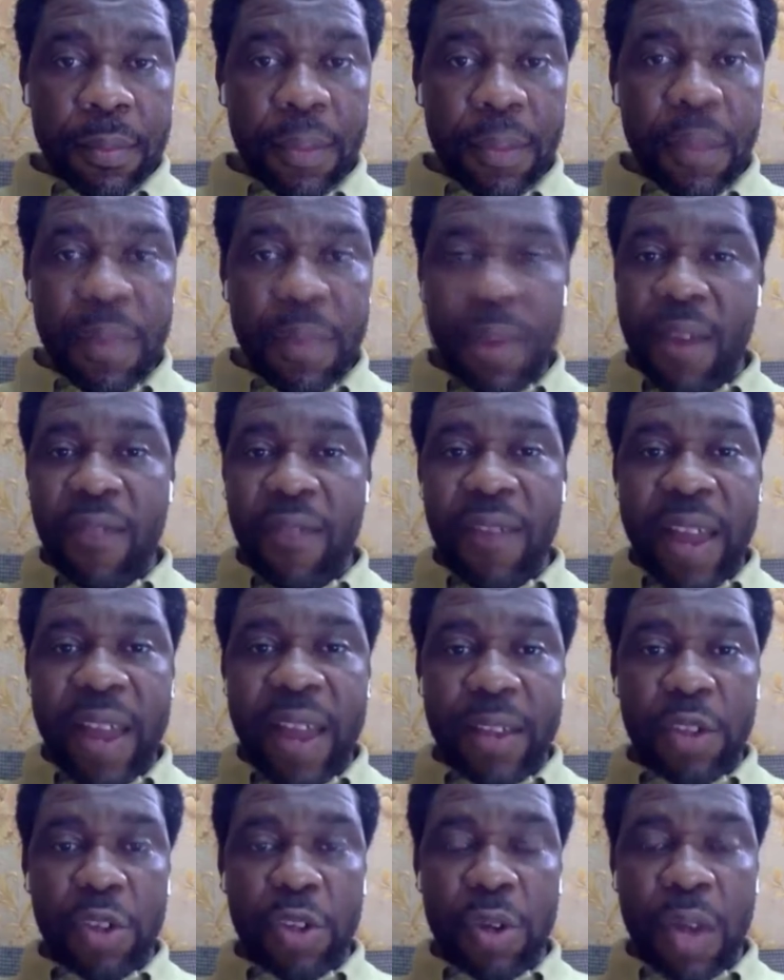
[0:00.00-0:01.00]
They behave
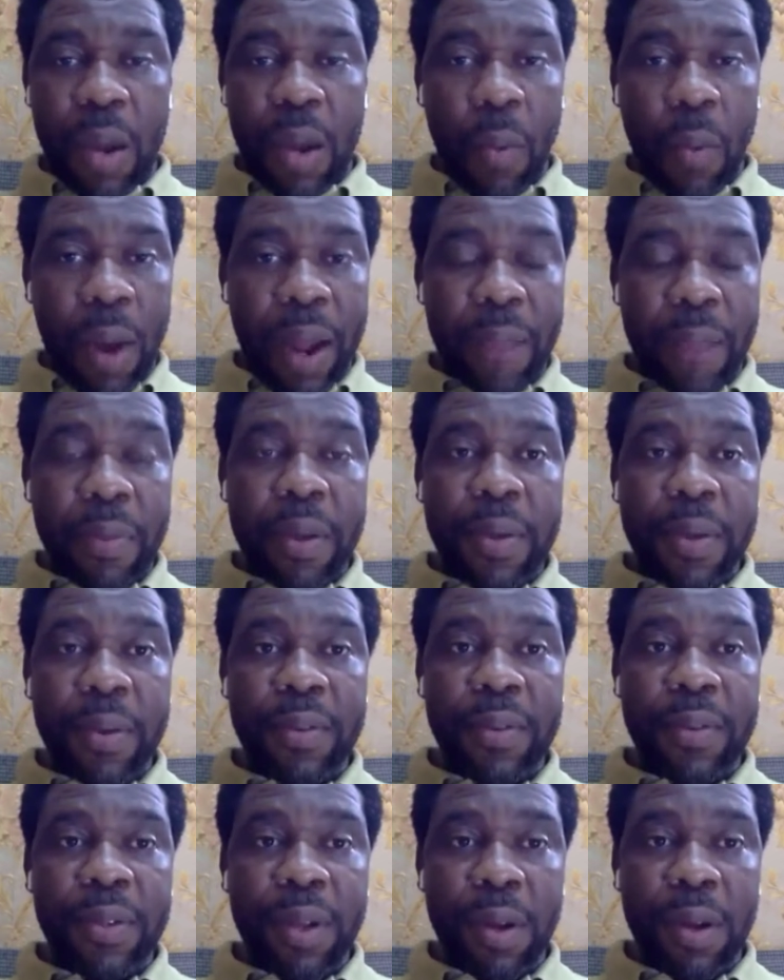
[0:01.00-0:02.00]
like Jonah. Why?
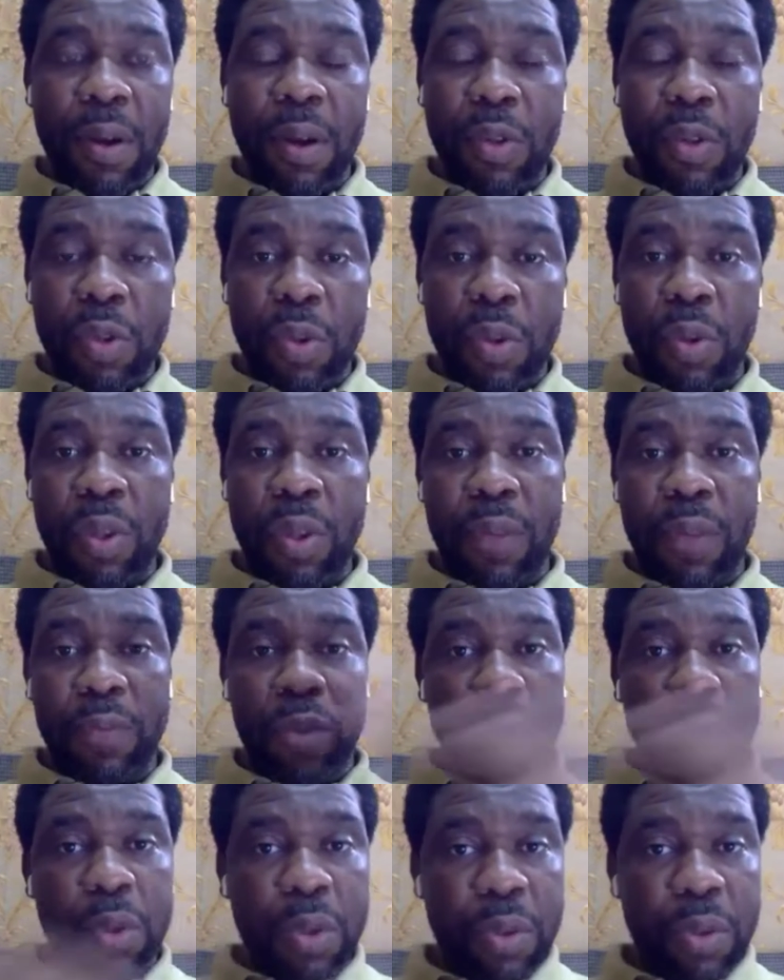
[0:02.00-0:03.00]
Because God told
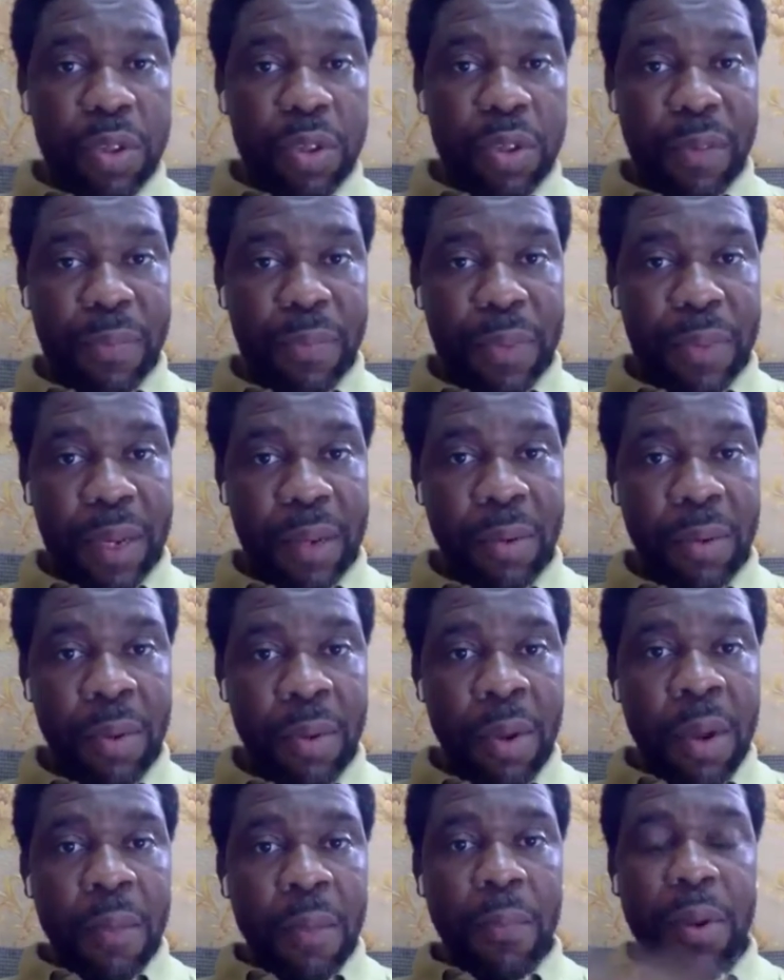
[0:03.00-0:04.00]
them to do something,
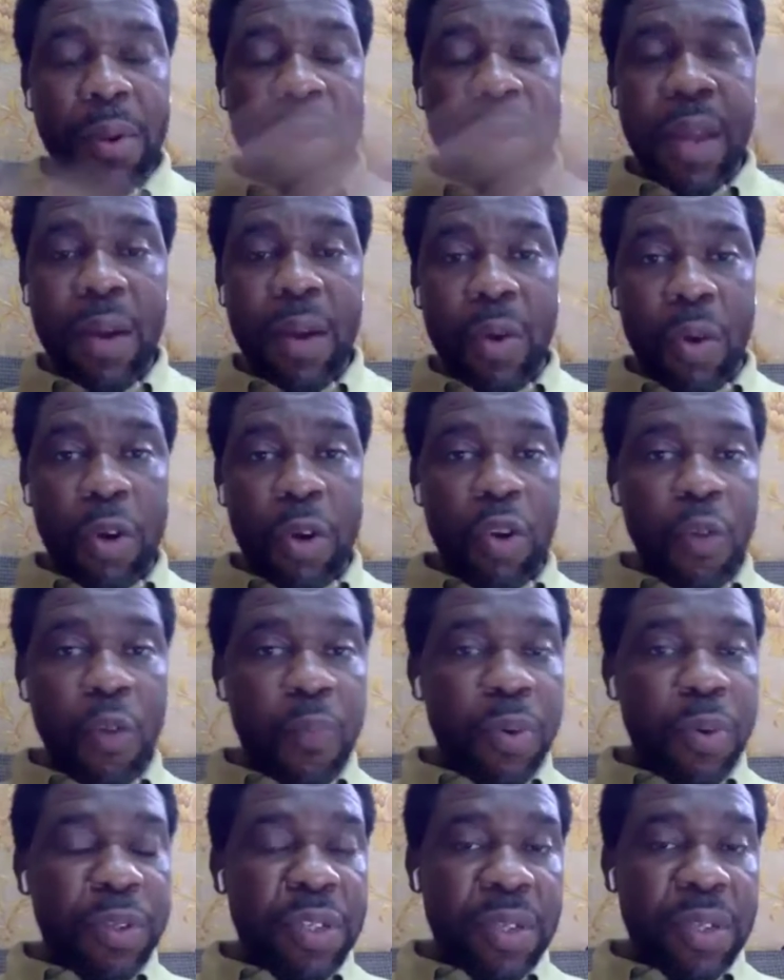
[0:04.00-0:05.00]
but they're going
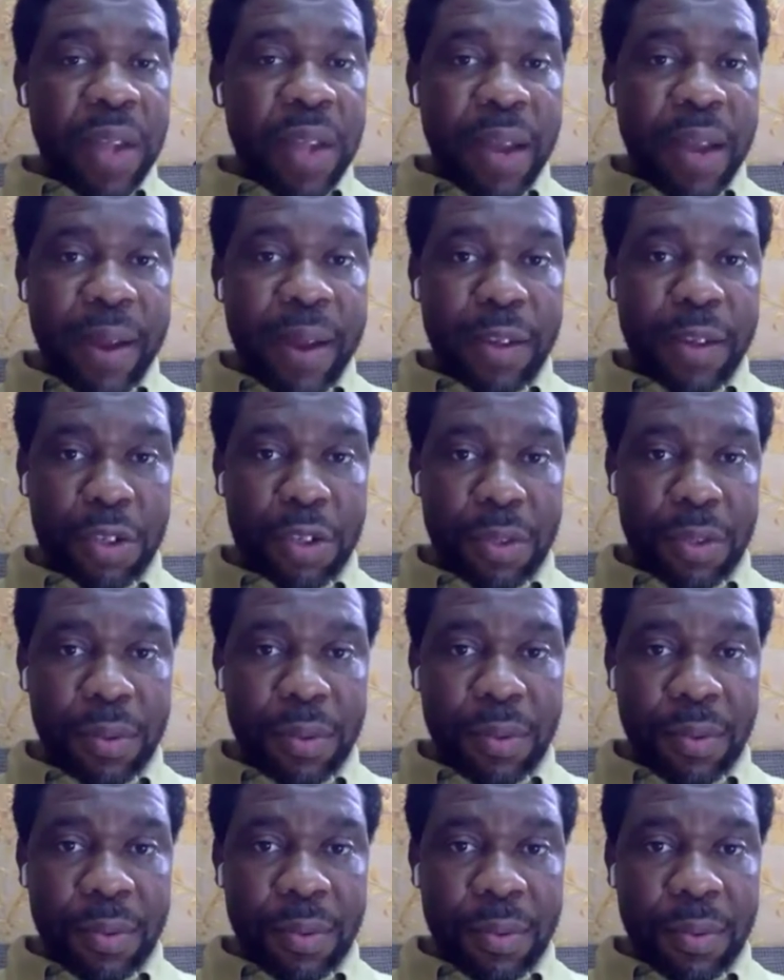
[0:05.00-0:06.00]
opposite direction.